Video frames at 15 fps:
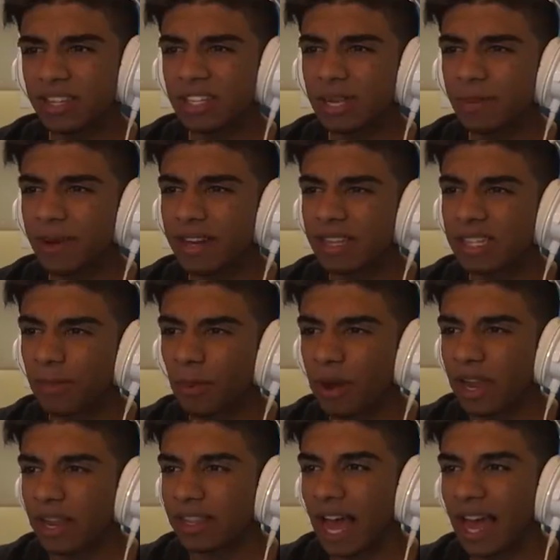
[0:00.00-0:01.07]
just a bit
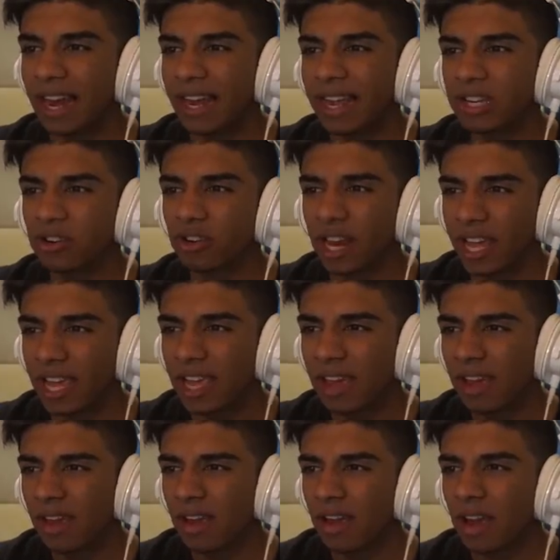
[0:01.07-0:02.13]
disappointing that literally
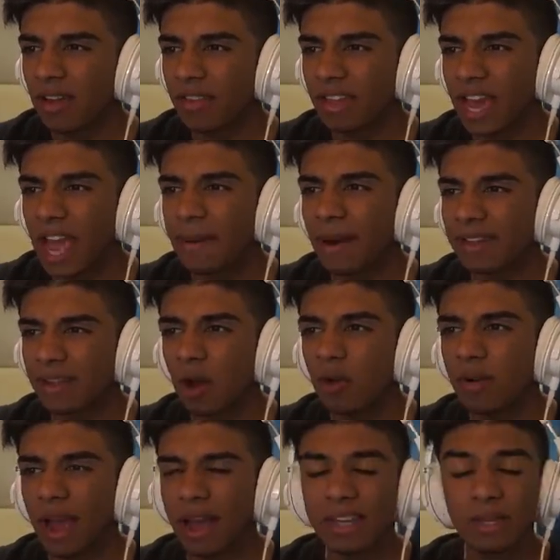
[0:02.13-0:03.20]
the game
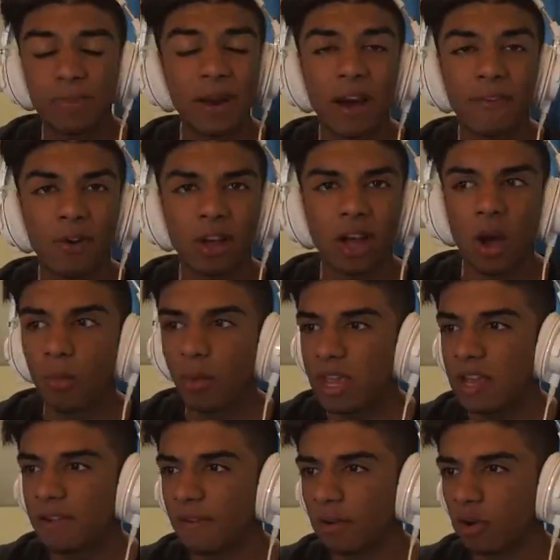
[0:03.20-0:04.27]
it's been out for like a
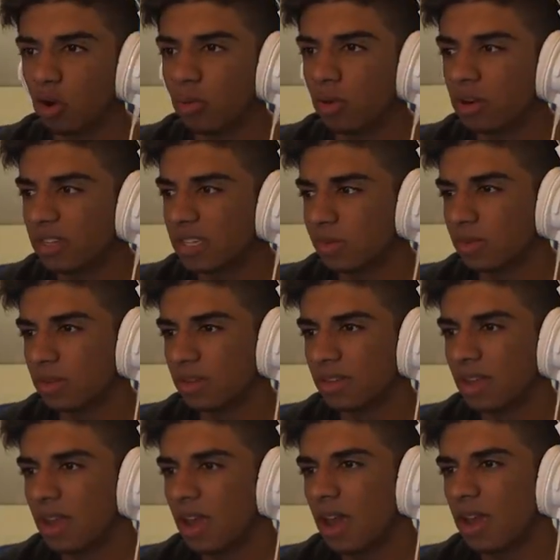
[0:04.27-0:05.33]
week for normal customers,